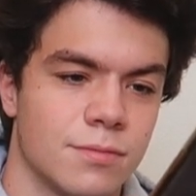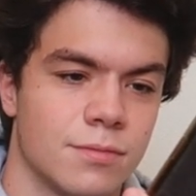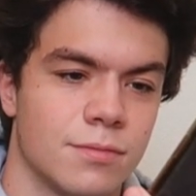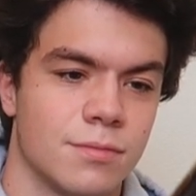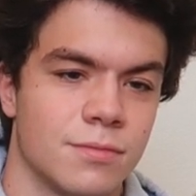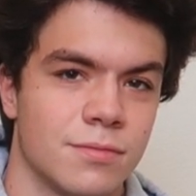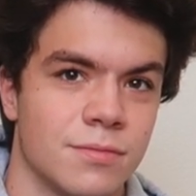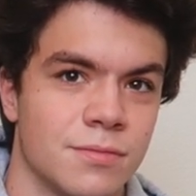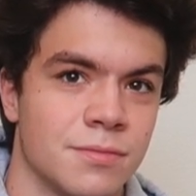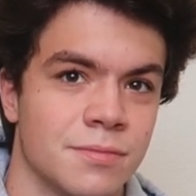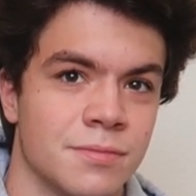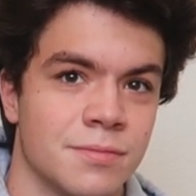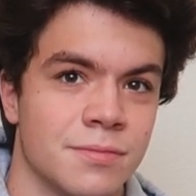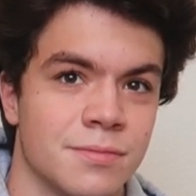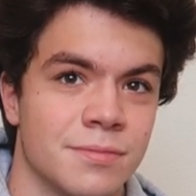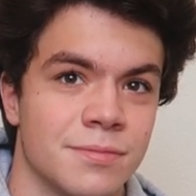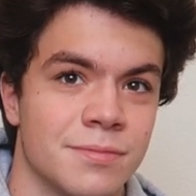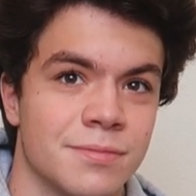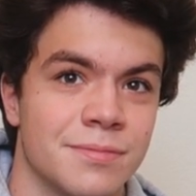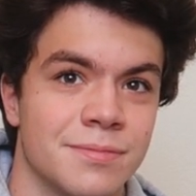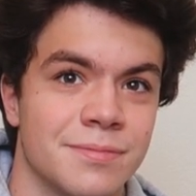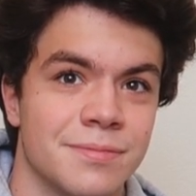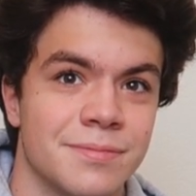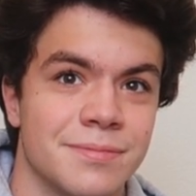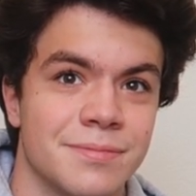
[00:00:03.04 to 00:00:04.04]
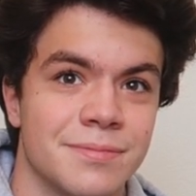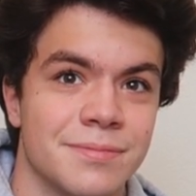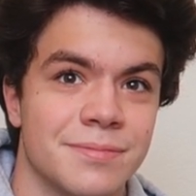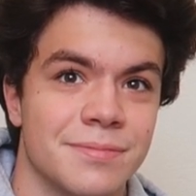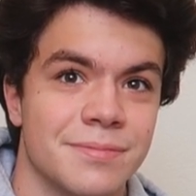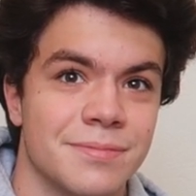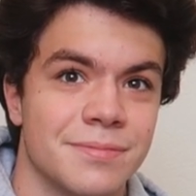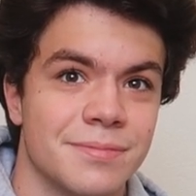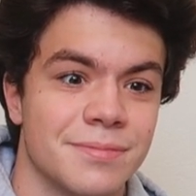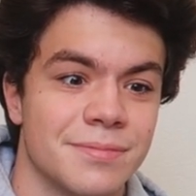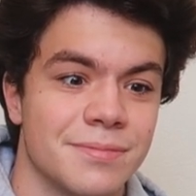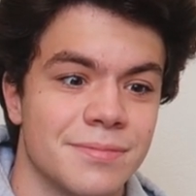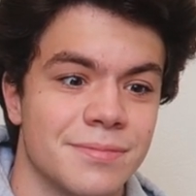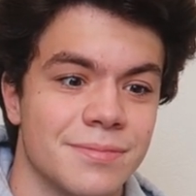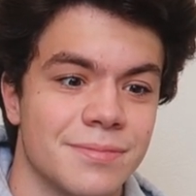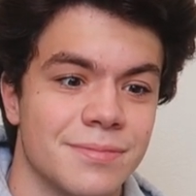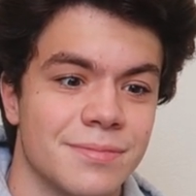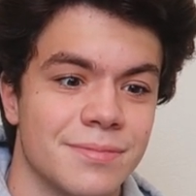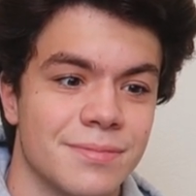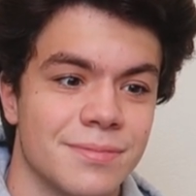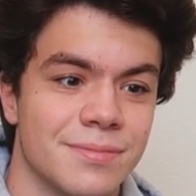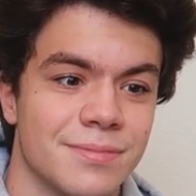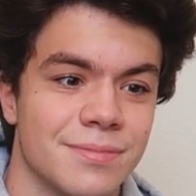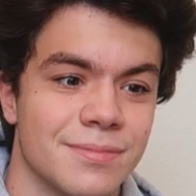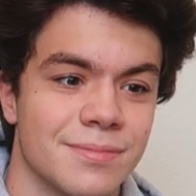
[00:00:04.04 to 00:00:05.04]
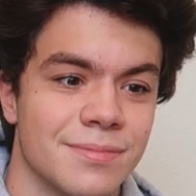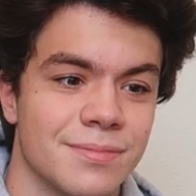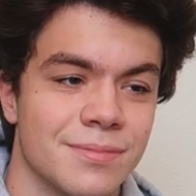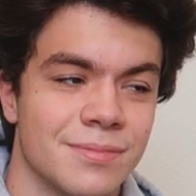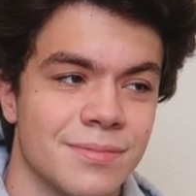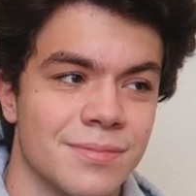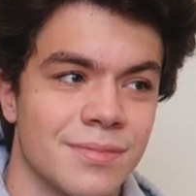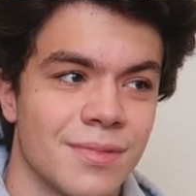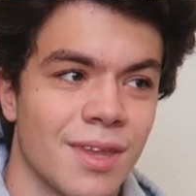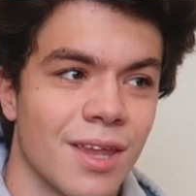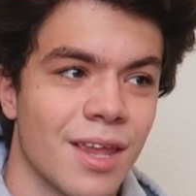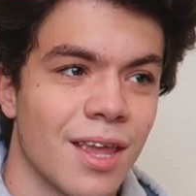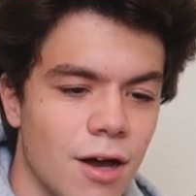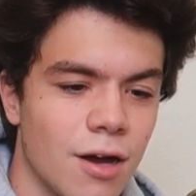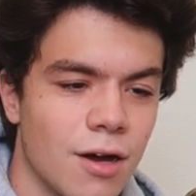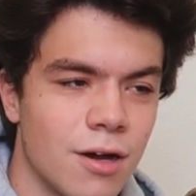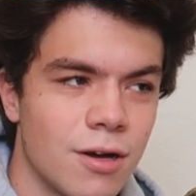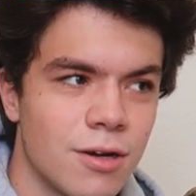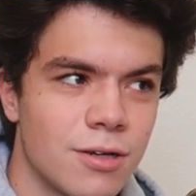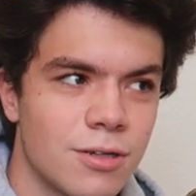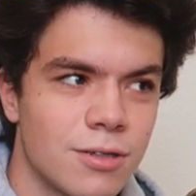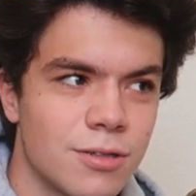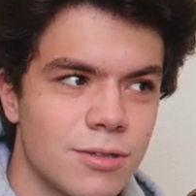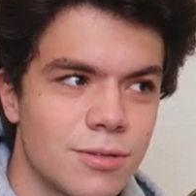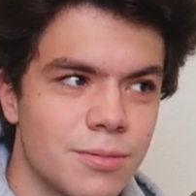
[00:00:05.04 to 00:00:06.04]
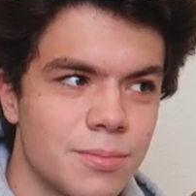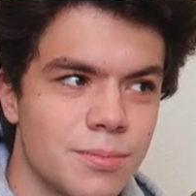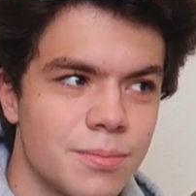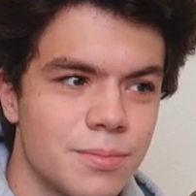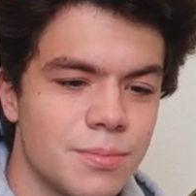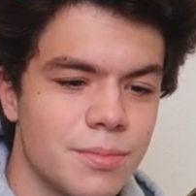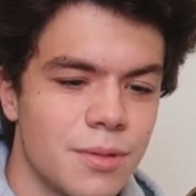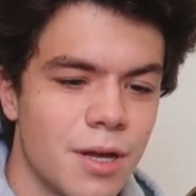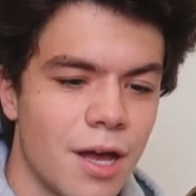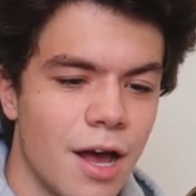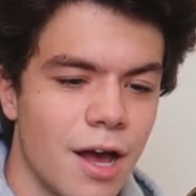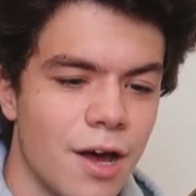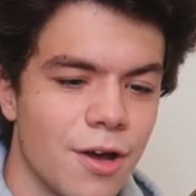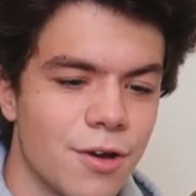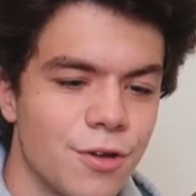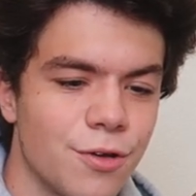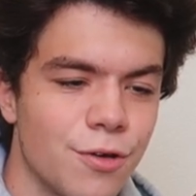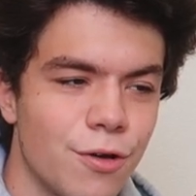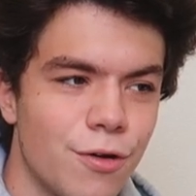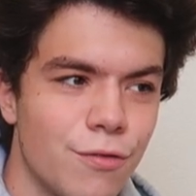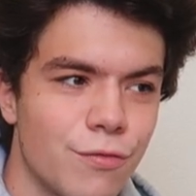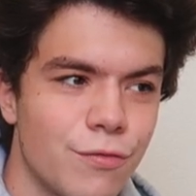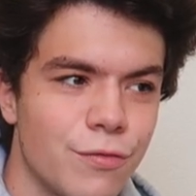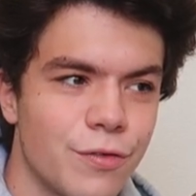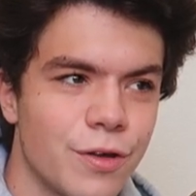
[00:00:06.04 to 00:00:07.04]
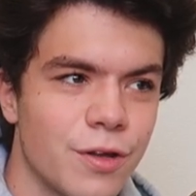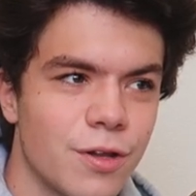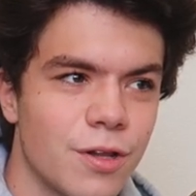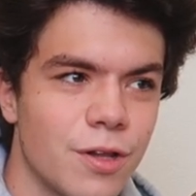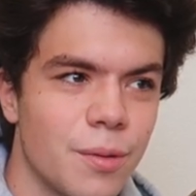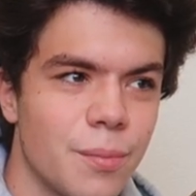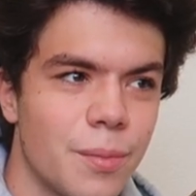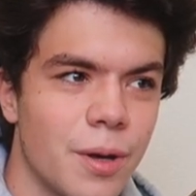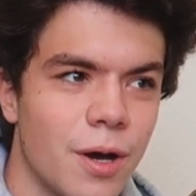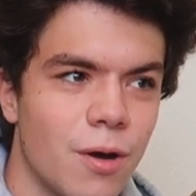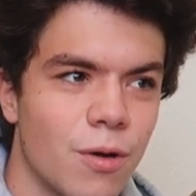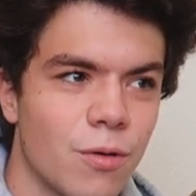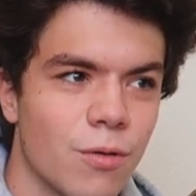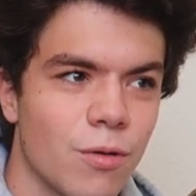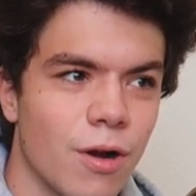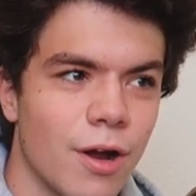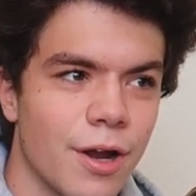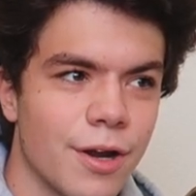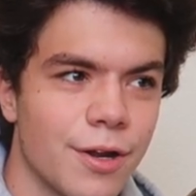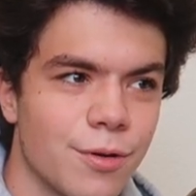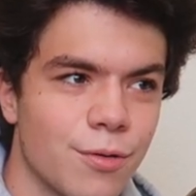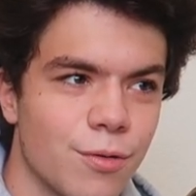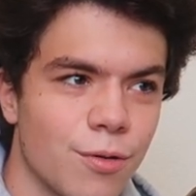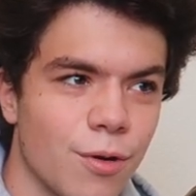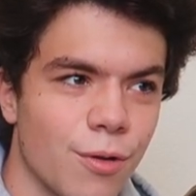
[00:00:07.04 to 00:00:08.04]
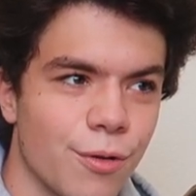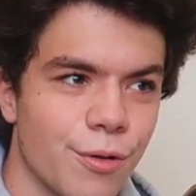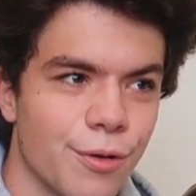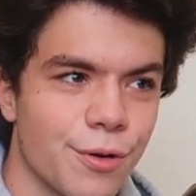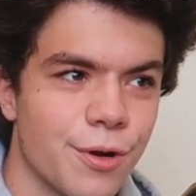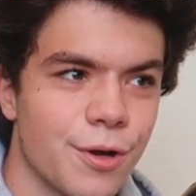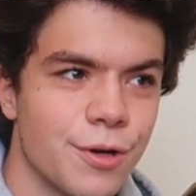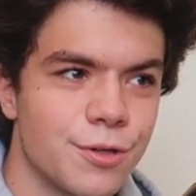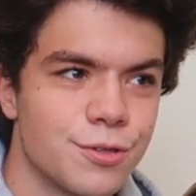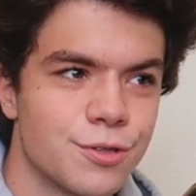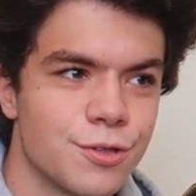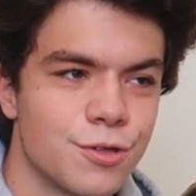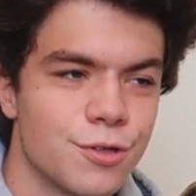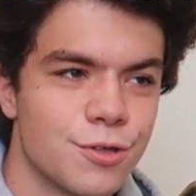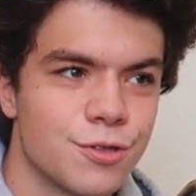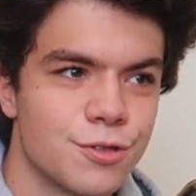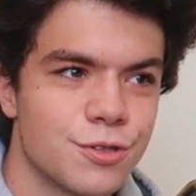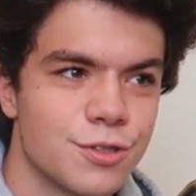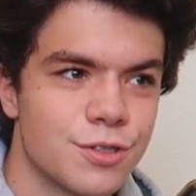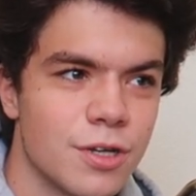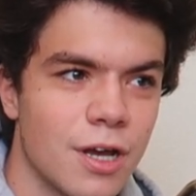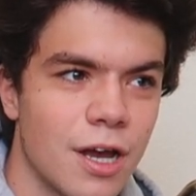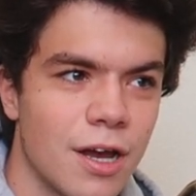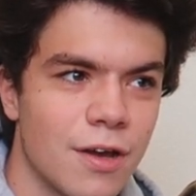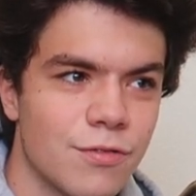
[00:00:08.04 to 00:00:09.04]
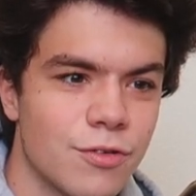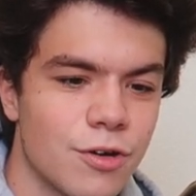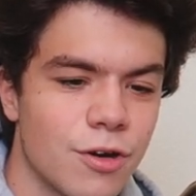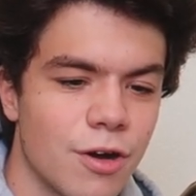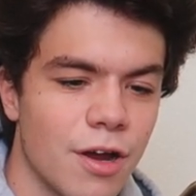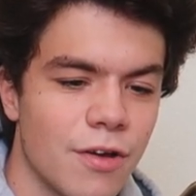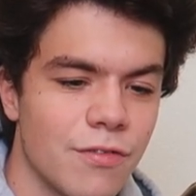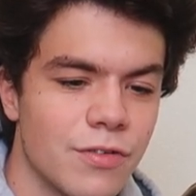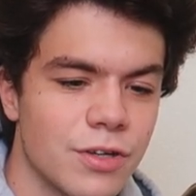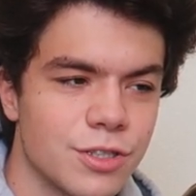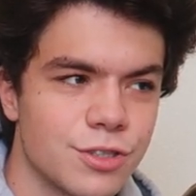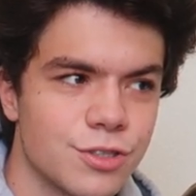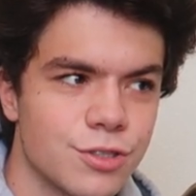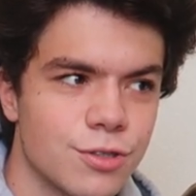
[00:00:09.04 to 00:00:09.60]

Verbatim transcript: It's your physical therapist, Nikki. How can I help you? How do y'all feel about riding roller coasters after having